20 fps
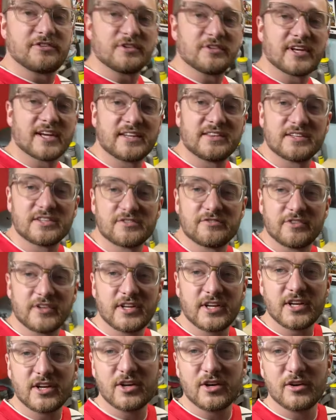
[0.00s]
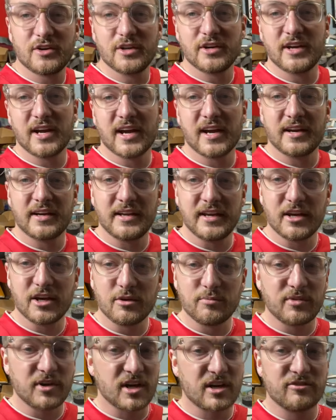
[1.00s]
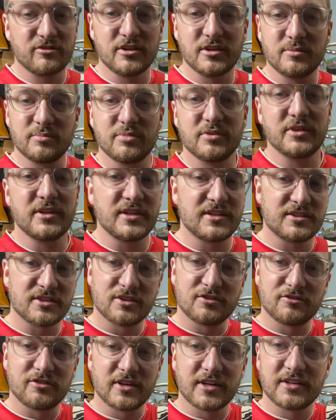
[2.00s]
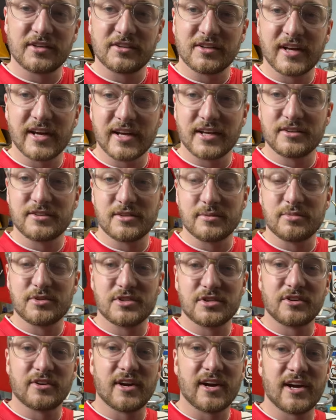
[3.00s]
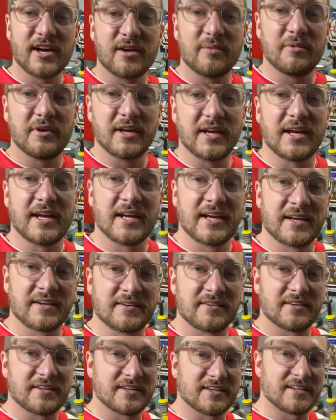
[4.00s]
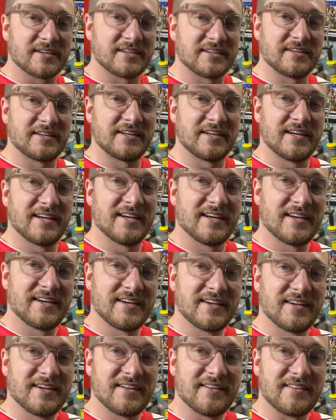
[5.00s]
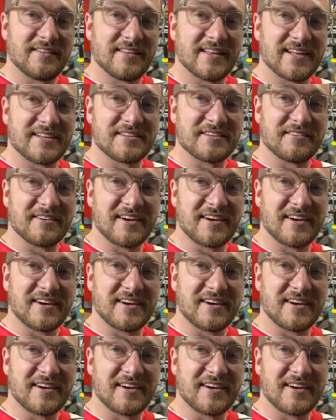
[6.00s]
you like this video or you got any help out of it, please don't forget to like and subscribe, and that's a